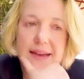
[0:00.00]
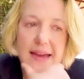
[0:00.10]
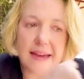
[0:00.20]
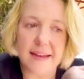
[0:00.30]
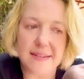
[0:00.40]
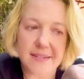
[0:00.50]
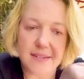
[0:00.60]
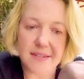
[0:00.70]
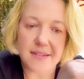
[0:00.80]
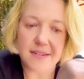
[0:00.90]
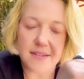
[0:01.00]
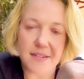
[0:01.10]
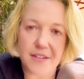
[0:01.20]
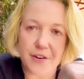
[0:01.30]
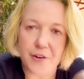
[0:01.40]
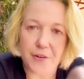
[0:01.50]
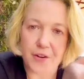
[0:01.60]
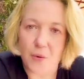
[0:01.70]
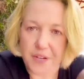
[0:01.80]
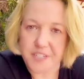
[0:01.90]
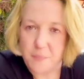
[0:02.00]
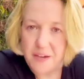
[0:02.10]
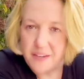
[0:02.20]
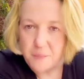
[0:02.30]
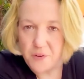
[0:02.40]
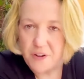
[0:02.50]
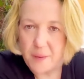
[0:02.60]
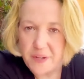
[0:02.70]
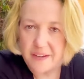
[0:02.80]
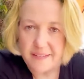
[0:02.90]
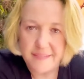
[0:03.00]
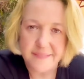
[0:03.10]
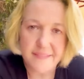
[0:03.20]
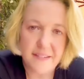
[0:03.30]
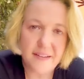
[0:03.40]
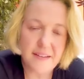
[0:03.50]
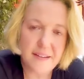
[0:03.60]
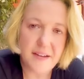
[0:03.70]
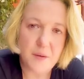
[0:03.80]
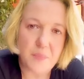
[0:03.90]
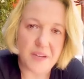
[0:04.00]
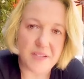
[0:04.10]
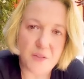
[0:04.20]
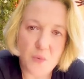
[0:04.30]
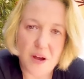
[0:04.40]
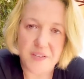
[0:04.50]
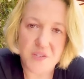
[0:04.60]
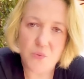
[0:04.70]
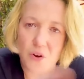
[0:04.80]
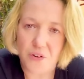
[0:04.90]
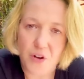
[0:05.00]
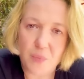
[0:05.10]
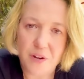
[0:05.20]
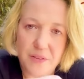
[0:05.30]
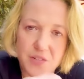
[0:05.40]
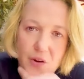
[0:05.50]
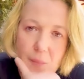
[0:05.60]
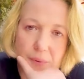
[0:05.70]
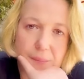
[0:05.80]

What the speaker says: and you're going to make him your nominee, because otherwise you are no better than Trump.